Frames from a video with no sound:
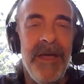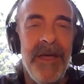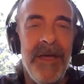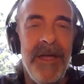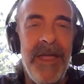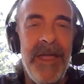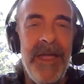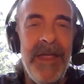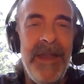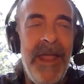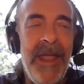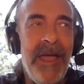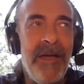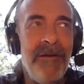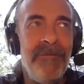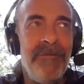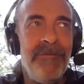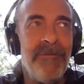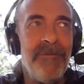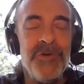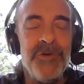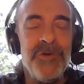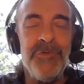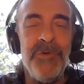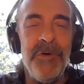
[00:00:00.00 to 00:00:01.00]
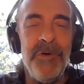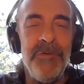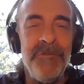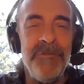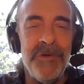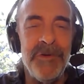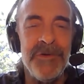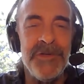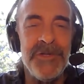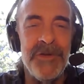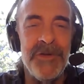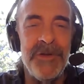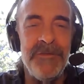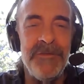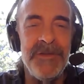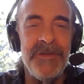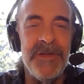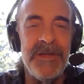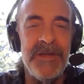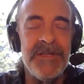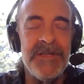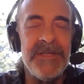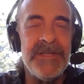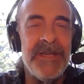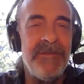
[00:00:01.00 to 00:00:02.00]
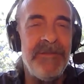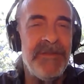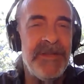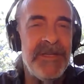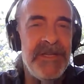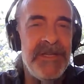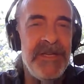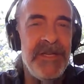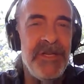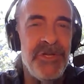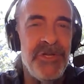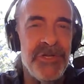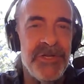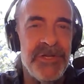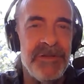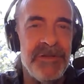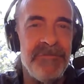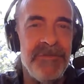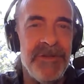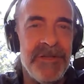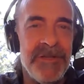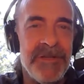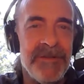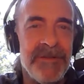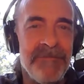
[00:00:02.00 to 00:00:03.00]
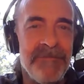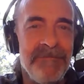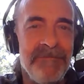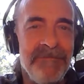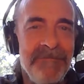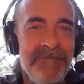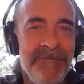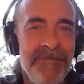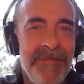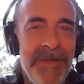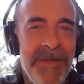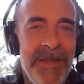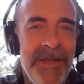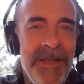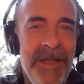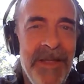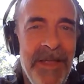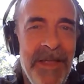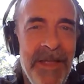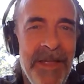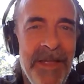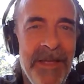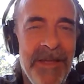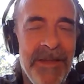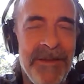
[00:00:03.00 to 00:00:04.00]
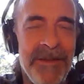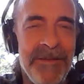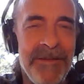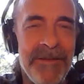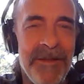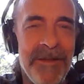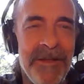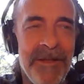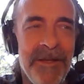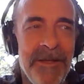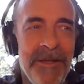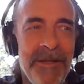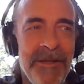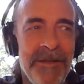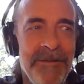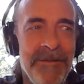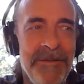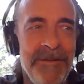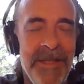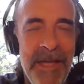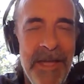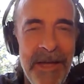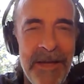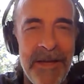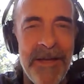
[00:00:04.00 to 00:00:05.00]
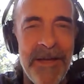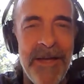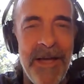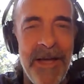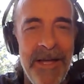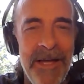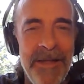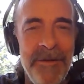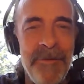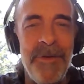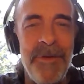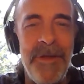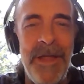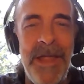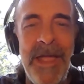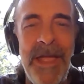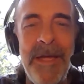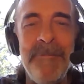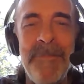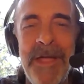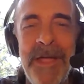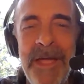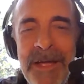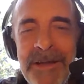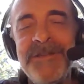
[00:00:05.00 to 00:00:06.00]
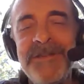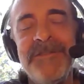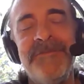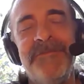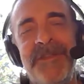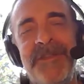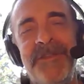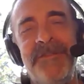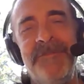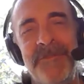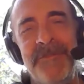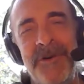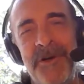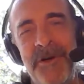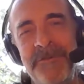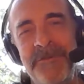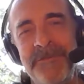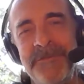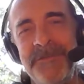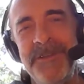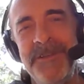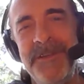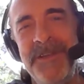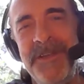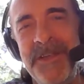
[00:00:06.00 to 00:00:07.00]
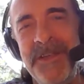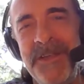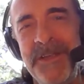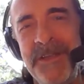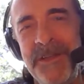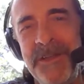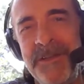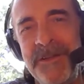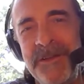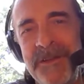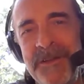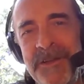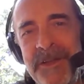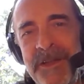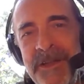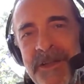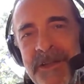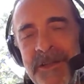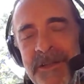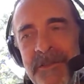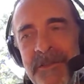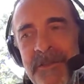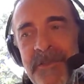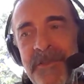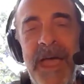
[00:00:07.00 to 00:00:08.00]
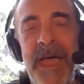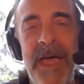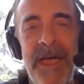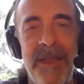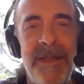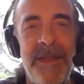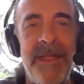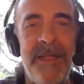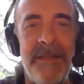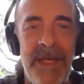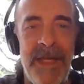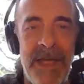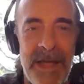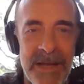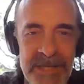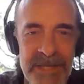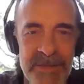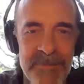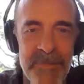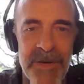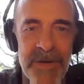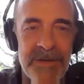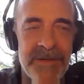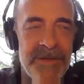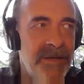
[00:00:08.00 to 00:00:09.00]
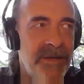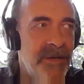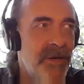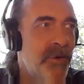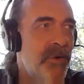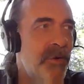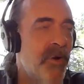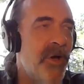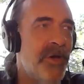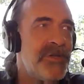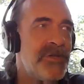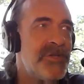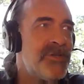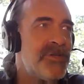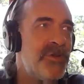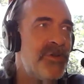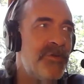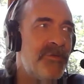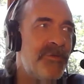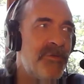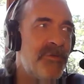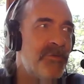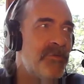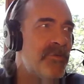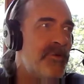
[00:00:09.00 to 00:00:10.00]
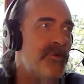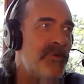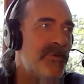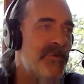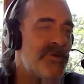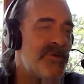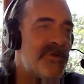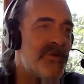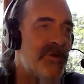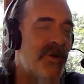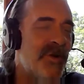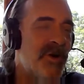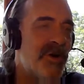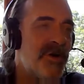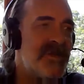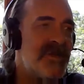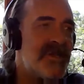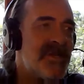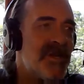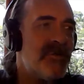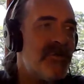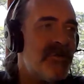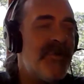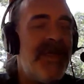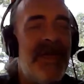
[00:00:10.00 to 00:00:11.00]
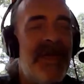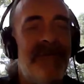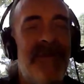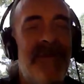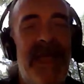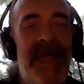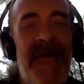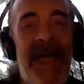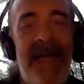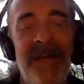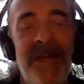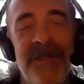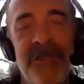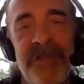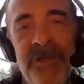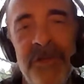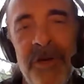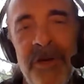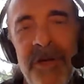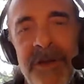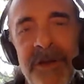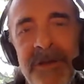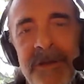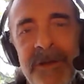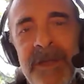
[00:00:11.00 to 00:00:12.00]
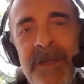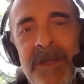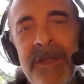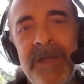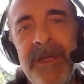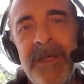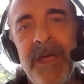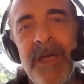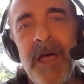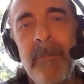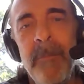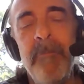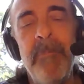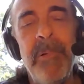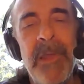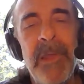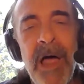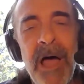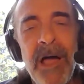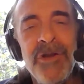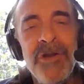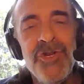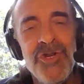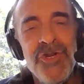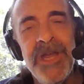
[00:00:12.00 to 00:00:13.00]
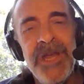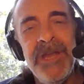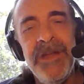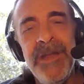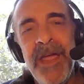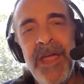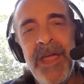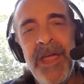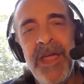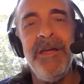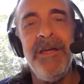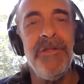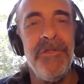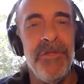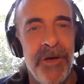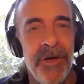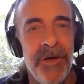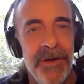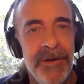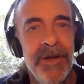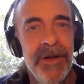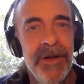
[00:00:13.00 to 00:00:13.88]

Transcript: and have for 12 years. So I've done 7 teaches of it. And yeah, I am actively involved in that aspect. Also, through the University of Arkansas, we have a hackathon, a blockchain hackathon